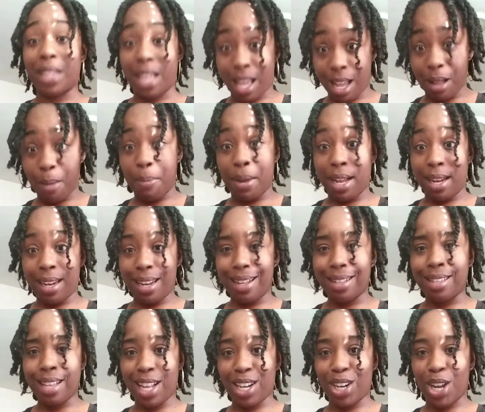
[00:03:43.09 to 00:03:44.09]

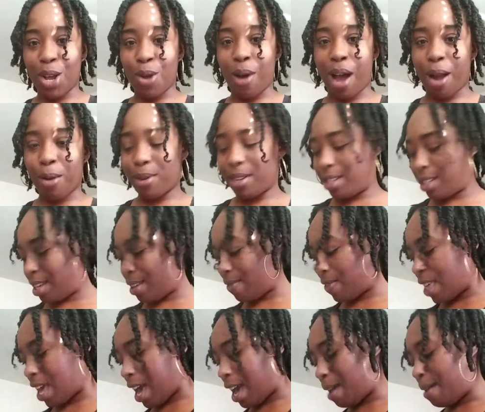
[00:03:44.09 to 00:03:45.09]
abundance hello i received
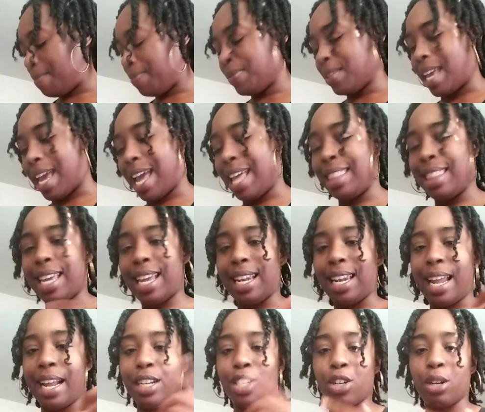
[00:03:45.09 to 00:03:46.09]
that and then
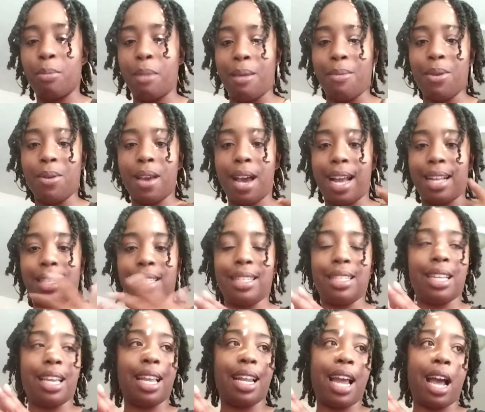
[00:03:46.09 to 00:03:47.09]
nature maybe you guys need
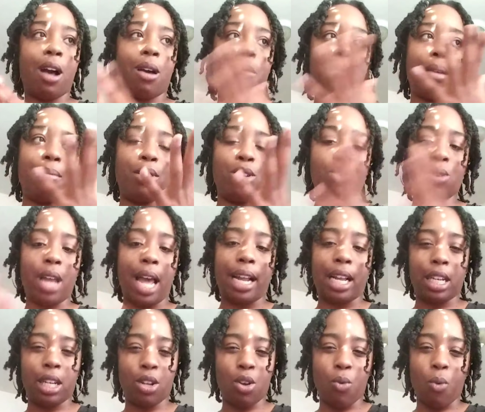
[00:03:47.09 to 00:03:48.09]
to get out and maybe do like
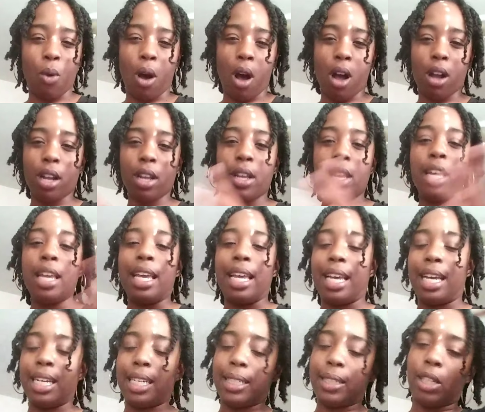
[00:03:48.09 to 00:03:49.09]
a little walk
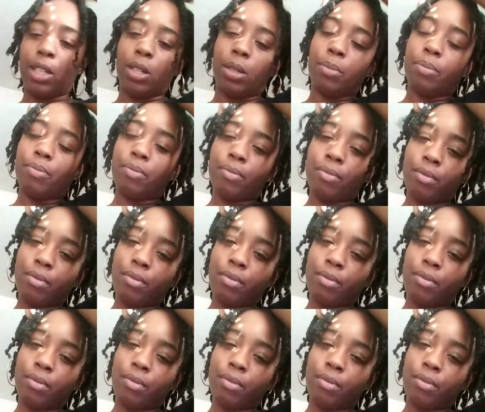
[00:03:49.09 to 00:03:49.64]
um